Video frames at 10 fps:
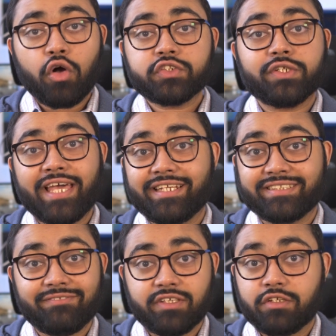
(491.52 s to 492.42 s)
also added
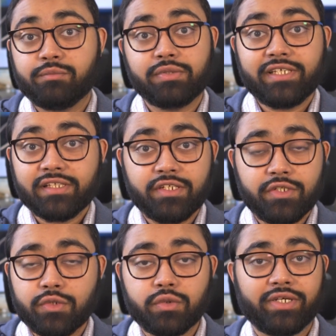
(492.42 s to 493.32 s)
something completely
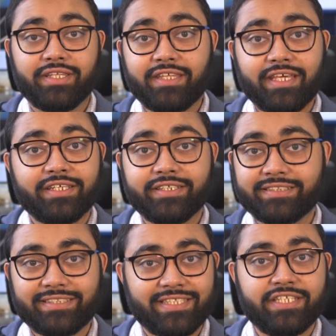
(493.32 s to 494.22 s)
new, and that
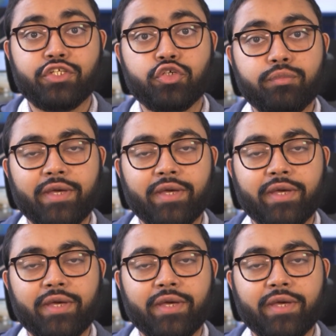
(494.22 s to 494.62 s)
is the new